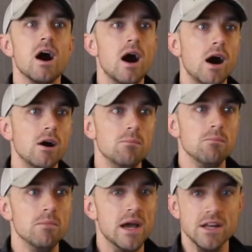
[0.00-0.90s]

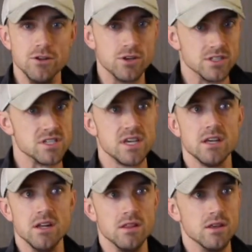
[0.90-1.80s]
And you can
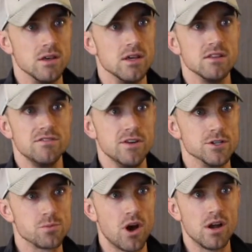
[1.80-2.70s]
see it in the
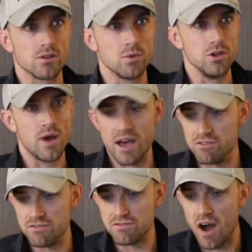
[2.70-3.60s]
finished product when you have